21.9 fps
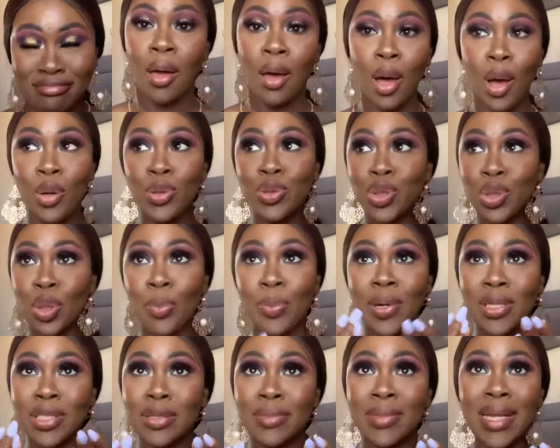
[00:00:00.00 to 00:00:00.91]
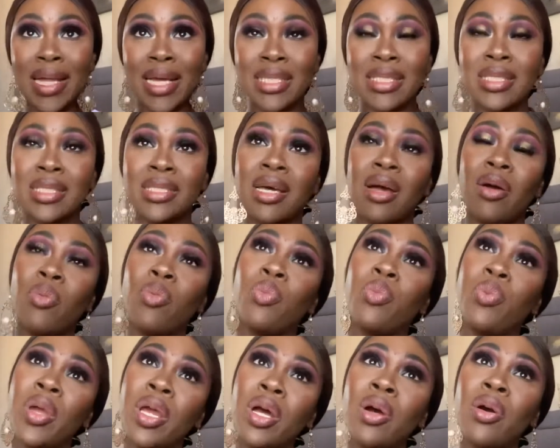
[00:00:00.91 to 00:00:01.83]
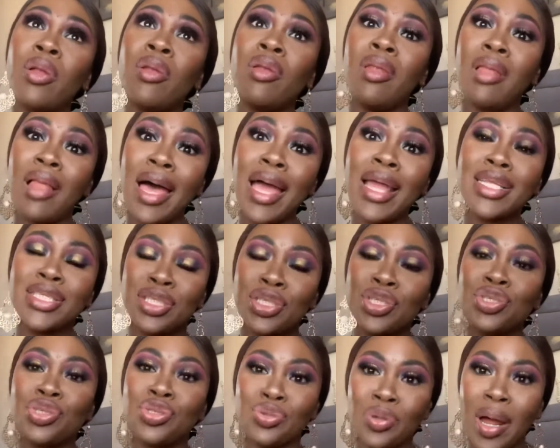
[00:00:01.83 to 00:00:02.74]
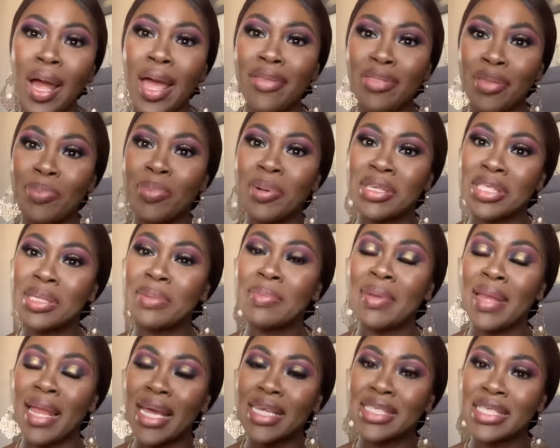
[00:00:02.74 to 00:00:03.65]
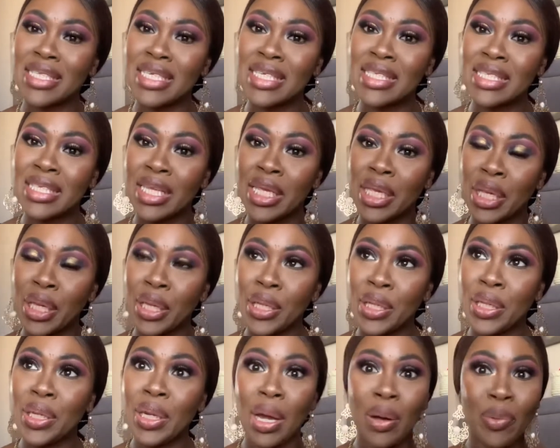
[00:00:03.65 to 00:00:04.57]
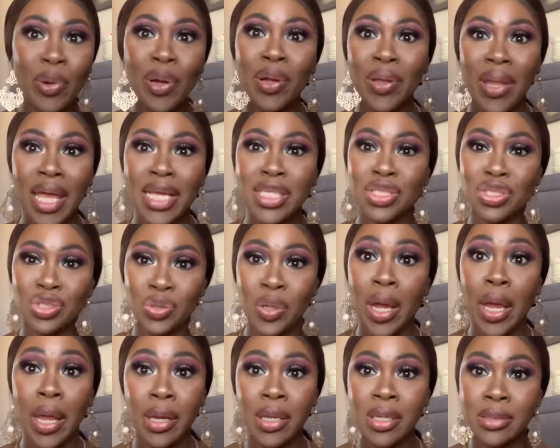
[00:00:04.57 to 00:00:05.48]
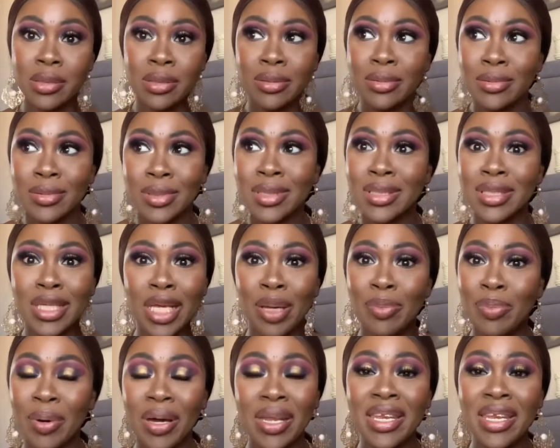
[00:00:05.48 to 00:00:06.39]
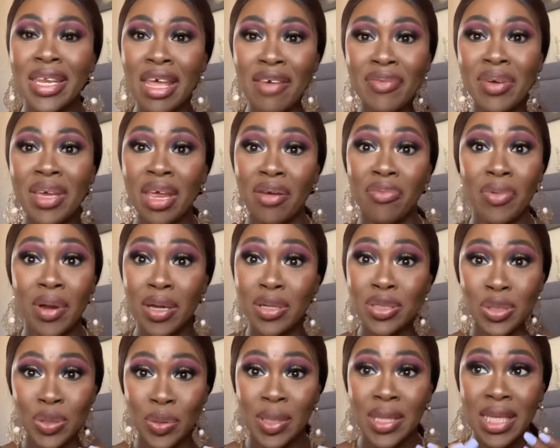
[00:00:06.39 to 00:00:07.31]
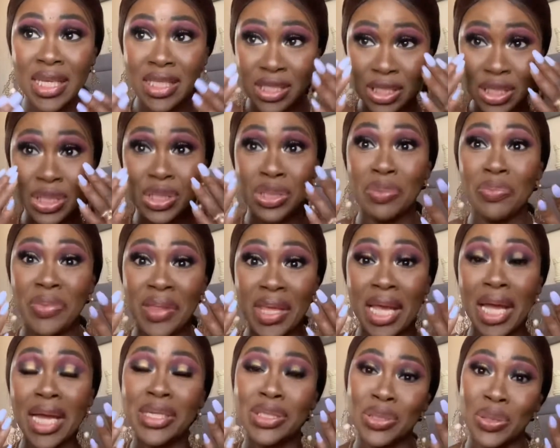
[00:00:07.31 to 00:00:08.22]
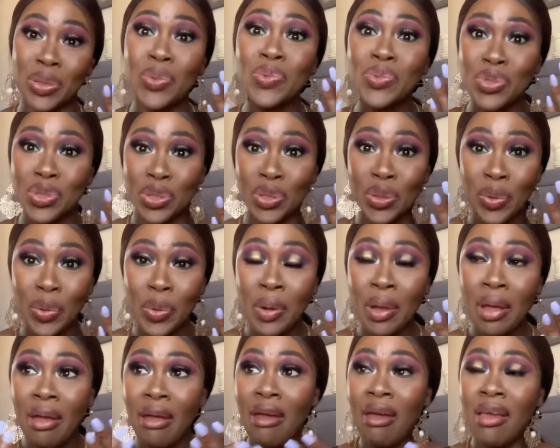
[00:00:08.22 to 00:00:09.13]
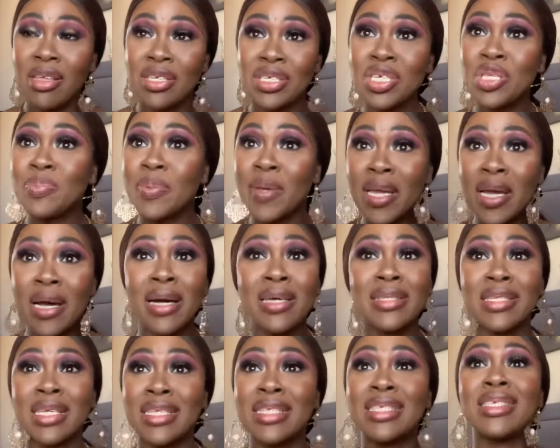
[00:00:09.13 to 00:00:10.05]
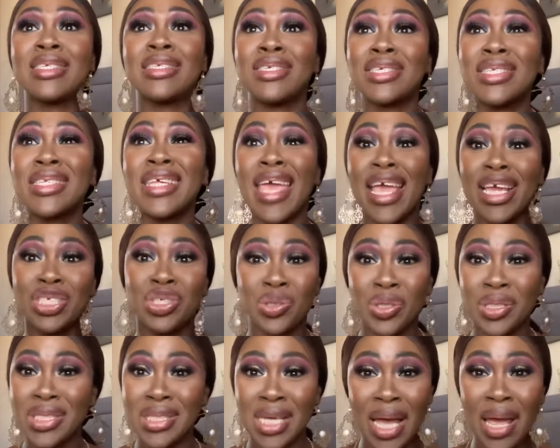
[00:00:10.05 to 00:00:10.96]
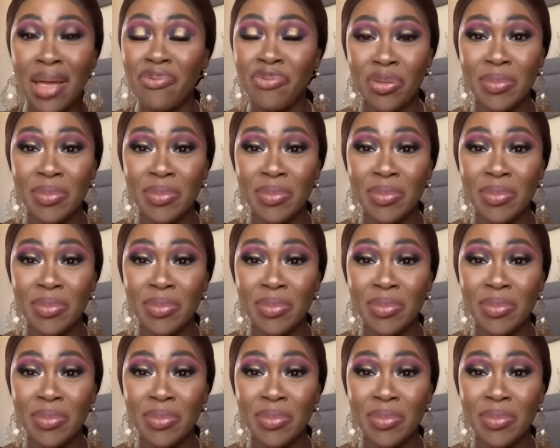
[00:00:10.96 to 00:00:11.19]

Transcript: Also, bottom lashes. I will like to try the bottom lashes. You know, I will like to try it one day, but I never get around to it. That's just something I don't do, just because it's just extra time for